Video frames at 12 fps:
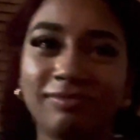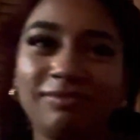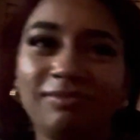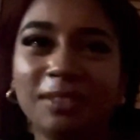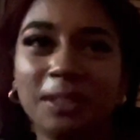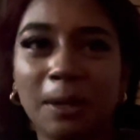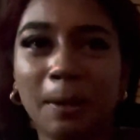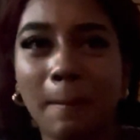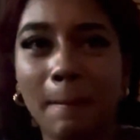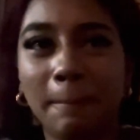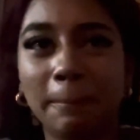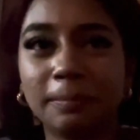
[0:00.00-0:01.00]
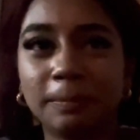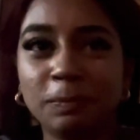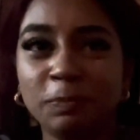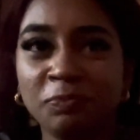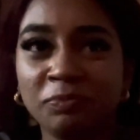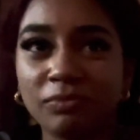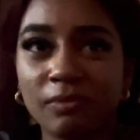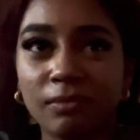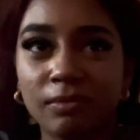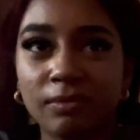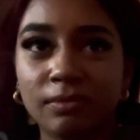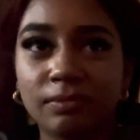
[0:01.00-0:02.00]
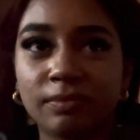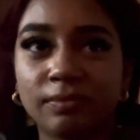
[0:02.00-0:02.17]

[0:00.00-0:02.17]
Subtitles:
Wait, I have to read it out loud?